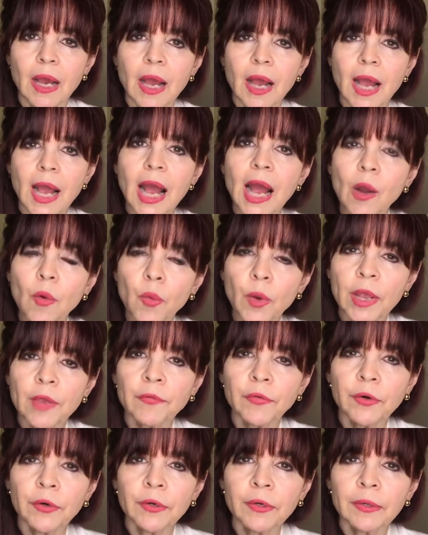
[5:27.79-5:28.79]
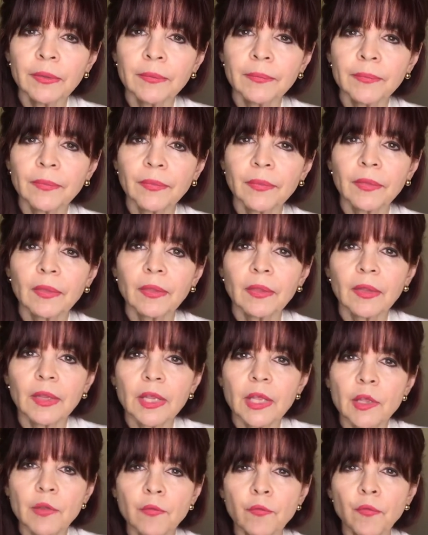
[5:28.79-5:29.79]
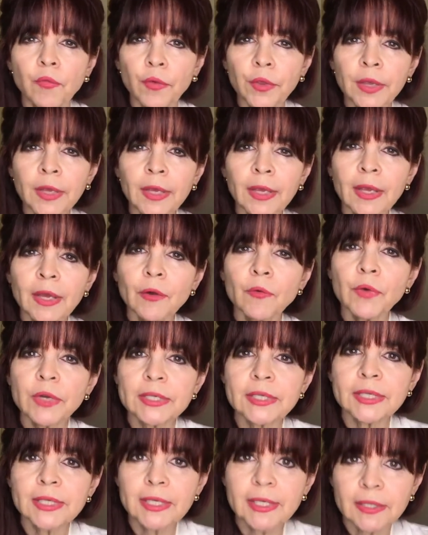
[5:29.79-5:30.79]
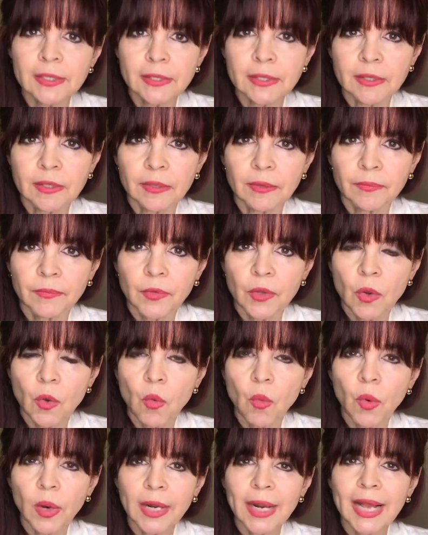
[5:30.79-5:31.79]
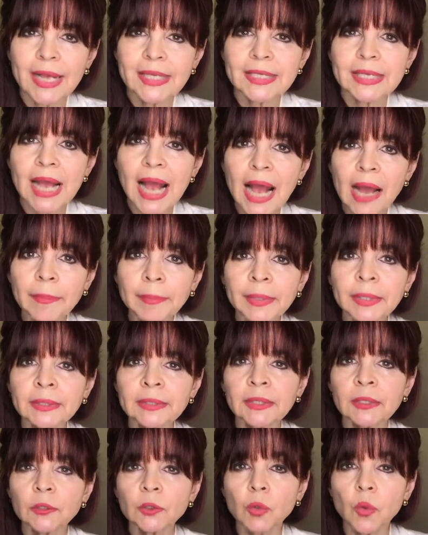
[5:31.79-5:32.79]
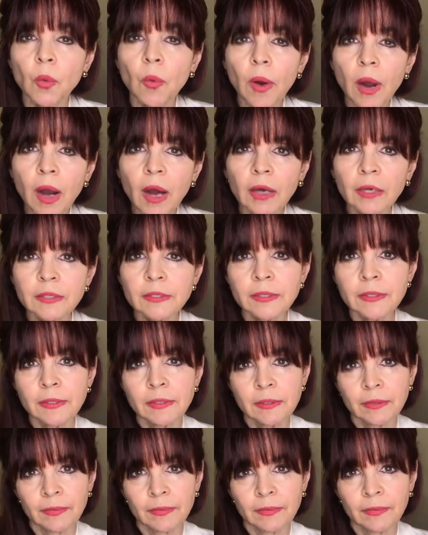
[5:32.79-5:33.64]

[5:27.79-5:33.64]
However, if we resist what has happened to us,